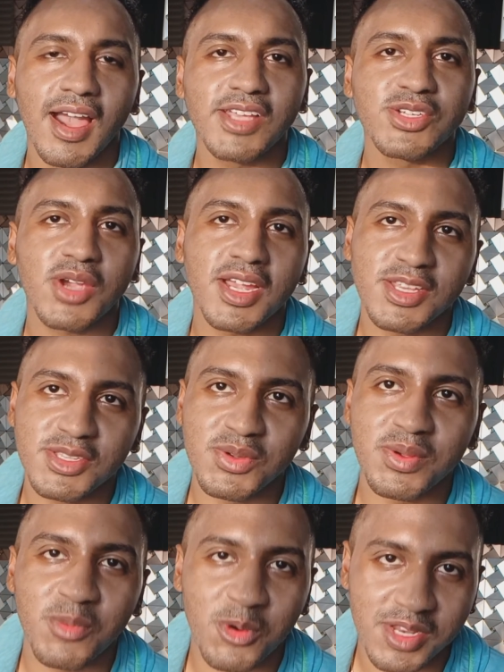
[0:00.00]
I try to
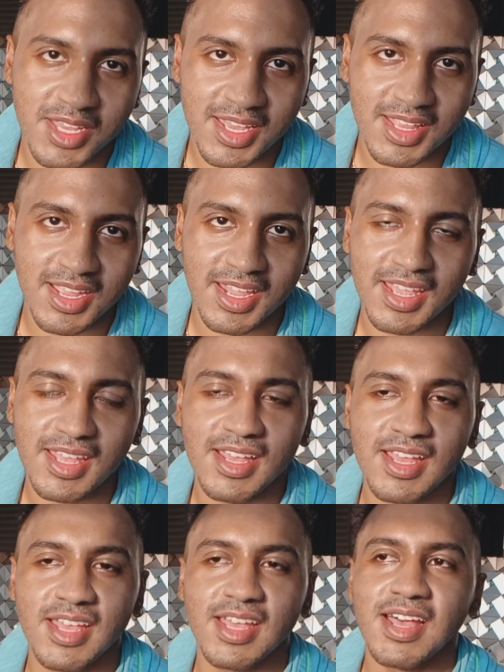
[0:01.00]
do it morning and night,
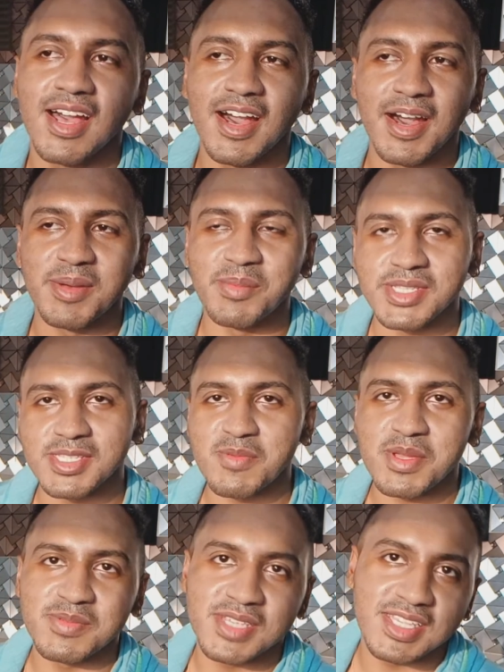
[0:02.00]
but
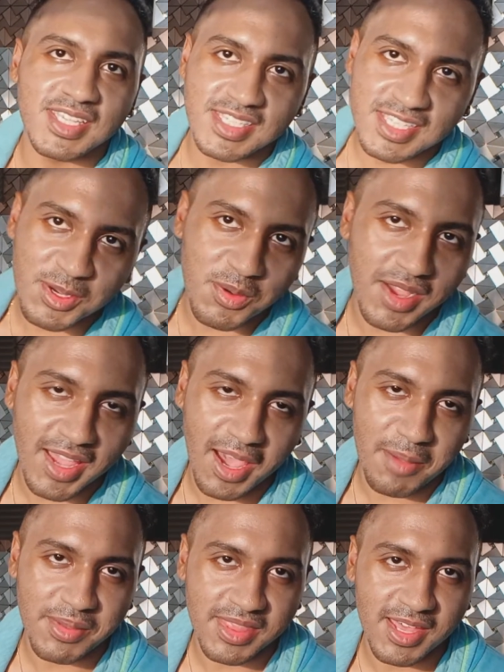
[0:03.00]
sometimes that doesn't quite
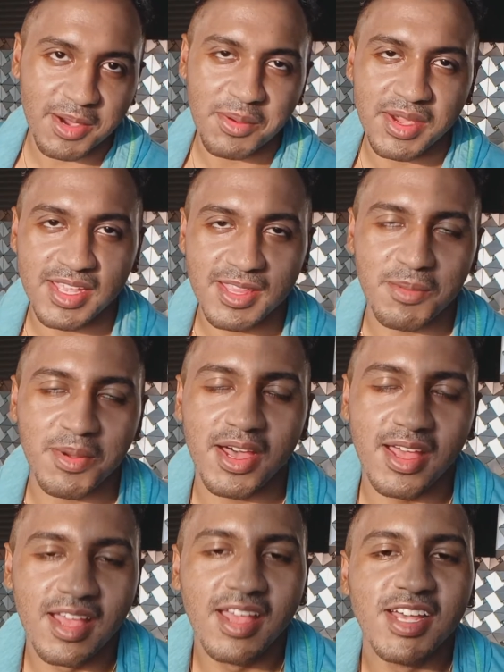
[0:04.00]
happen that way,
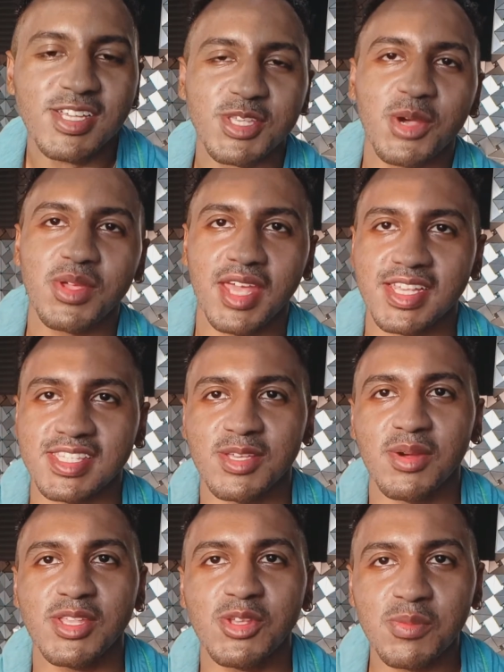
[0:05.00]
diba? So yeah,
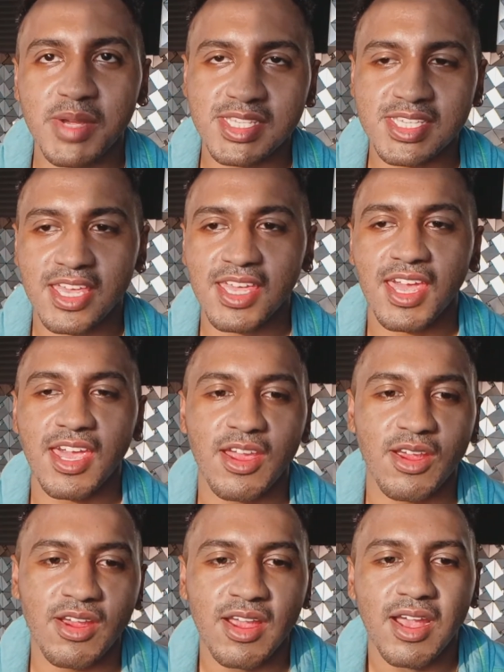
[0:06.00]
so I do my
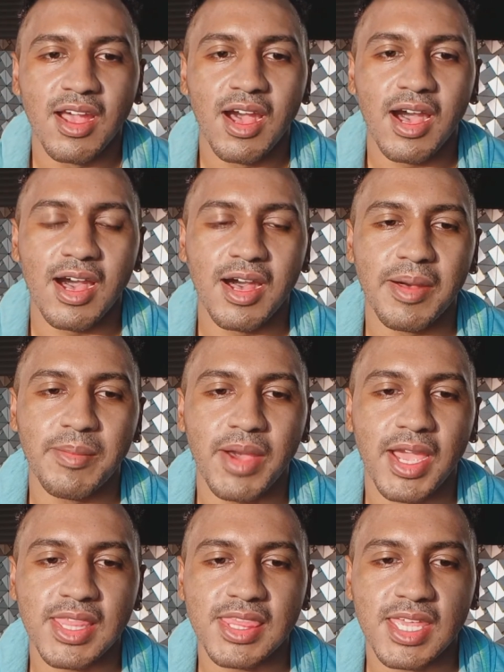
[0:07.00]
skincare.
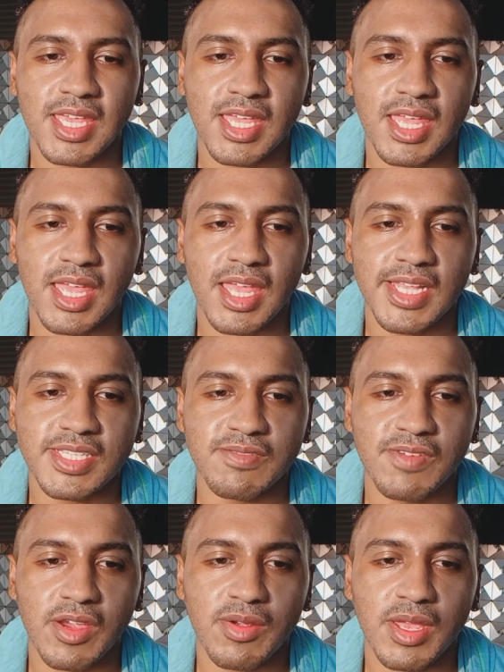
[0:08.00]
I think
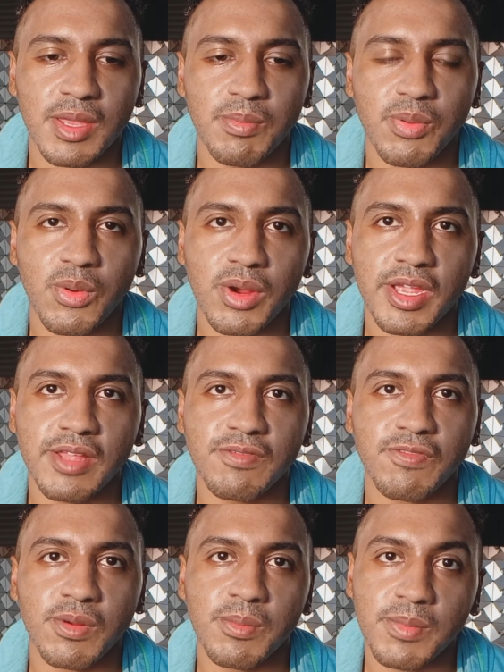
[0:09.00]
it's very
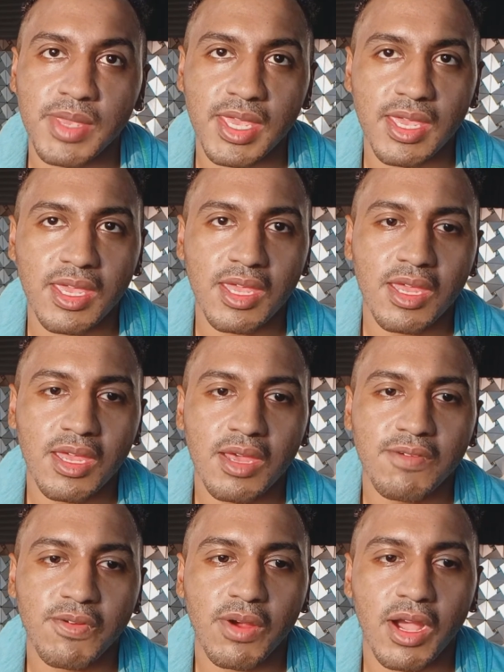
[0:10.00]
important for me,
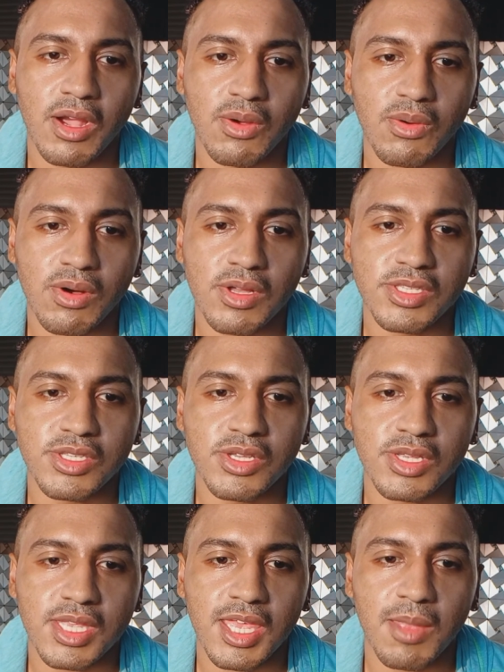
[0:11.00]
for ako,
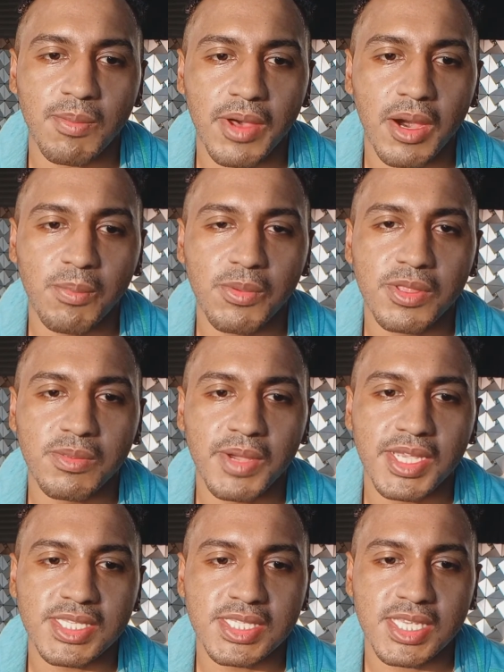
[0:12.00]
to keep up with
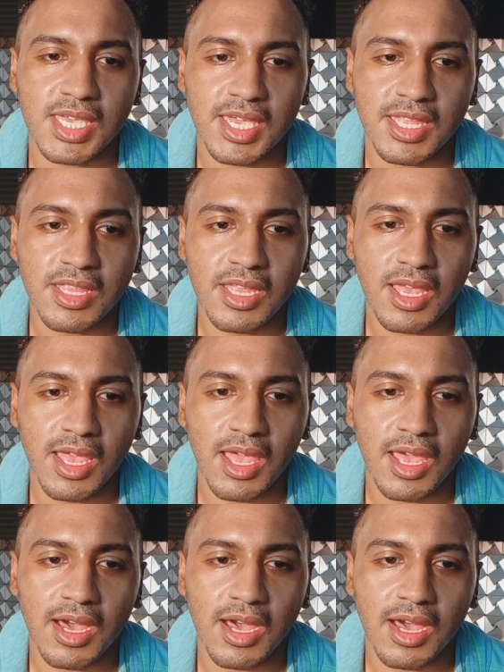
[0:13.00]
my skin.